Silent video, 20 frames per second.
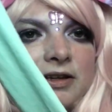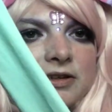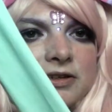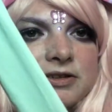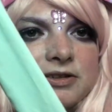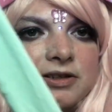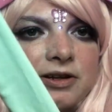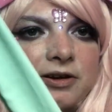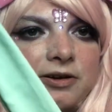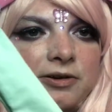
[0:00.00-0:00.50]

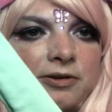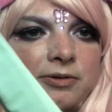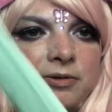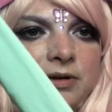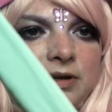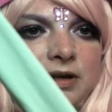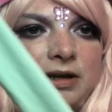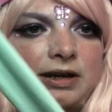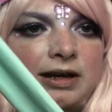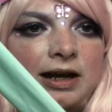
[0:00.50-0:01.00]
So
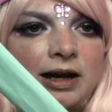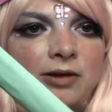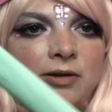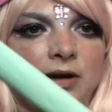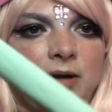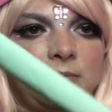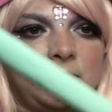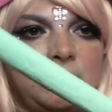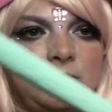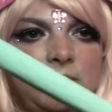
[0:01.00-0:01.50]
now
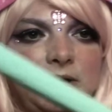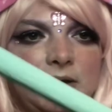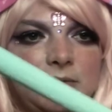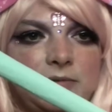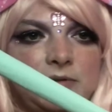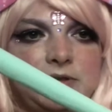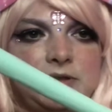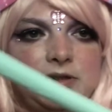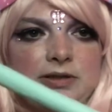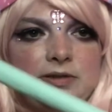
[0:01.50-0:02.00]
I'm going to be able
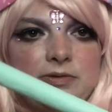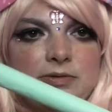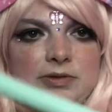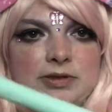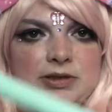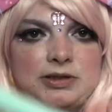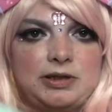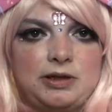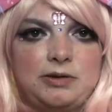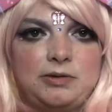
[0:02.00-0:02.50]
to
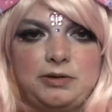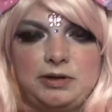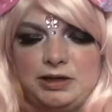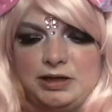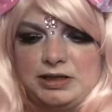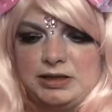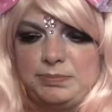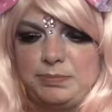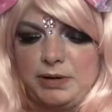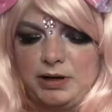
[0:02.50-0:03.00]
sew
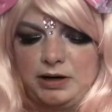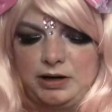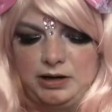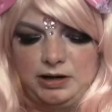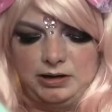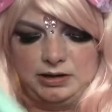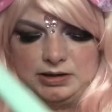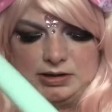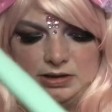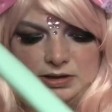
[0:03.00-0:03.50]
this
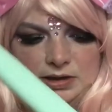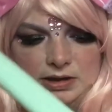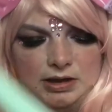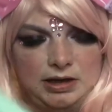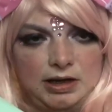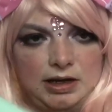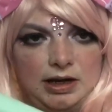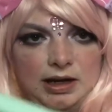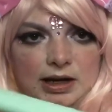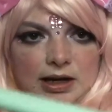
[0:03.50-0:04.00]
part
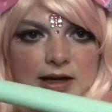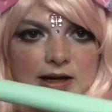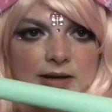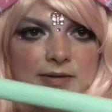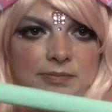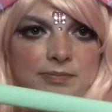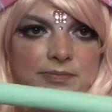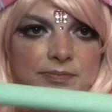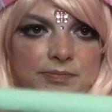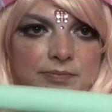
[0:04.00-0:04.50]

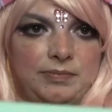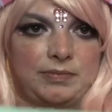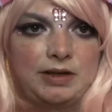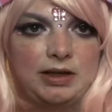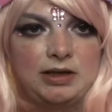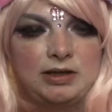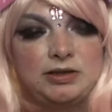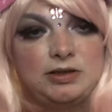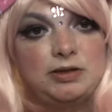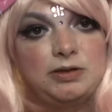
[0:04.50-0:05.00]

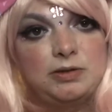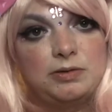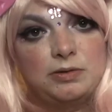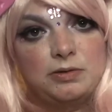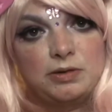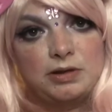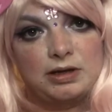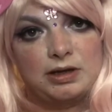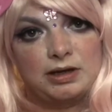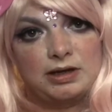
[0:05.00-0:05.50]
to
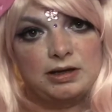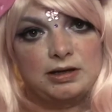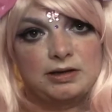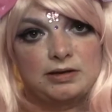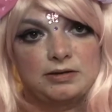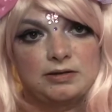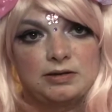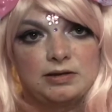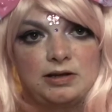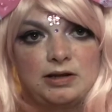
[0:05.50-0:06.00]
the
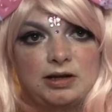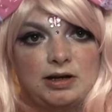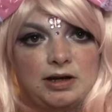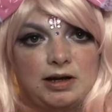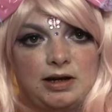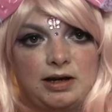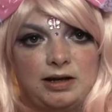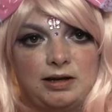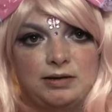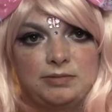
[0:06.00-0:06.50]

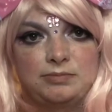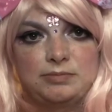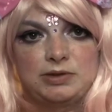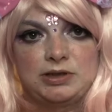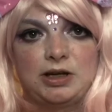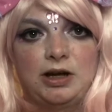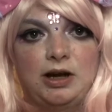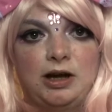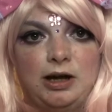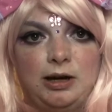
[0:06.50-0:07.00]

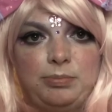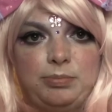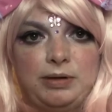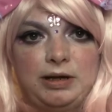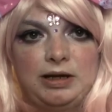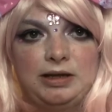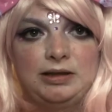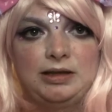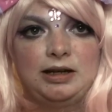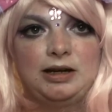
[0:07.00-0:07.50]
top,
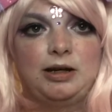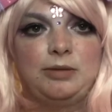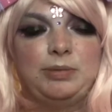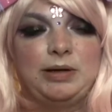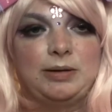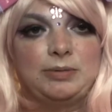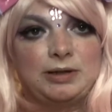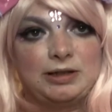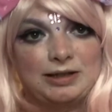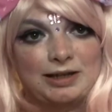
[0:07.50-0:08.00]
and then I'll be
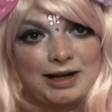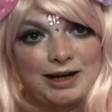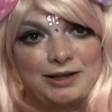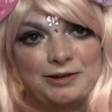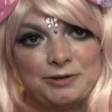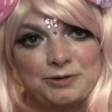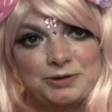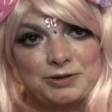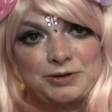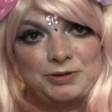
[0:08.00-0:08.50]
able to tie
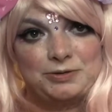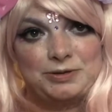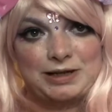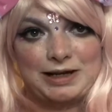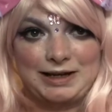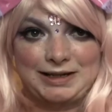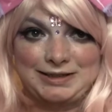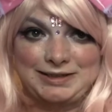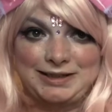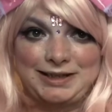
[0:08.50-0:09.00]
those 2
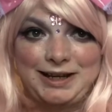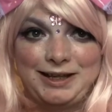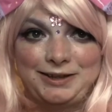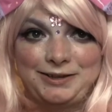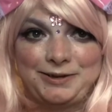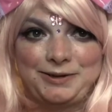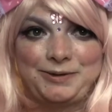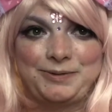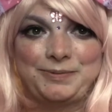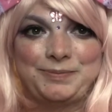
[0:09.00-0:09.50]
ties
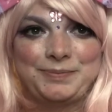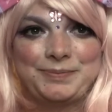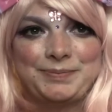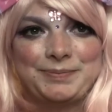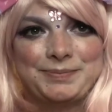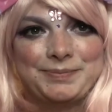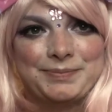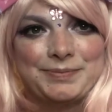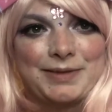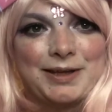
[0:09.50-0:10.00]
together.
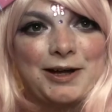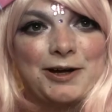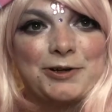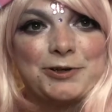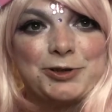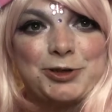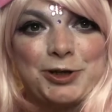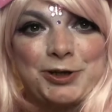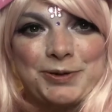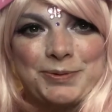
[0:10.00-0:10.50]
I'll
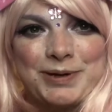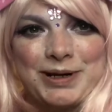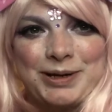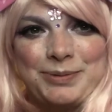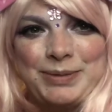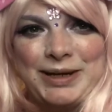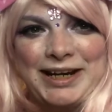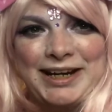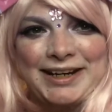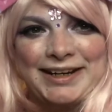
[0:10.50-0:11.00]
show you what I
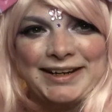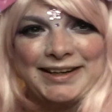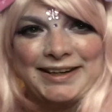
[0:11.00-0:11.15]
mean.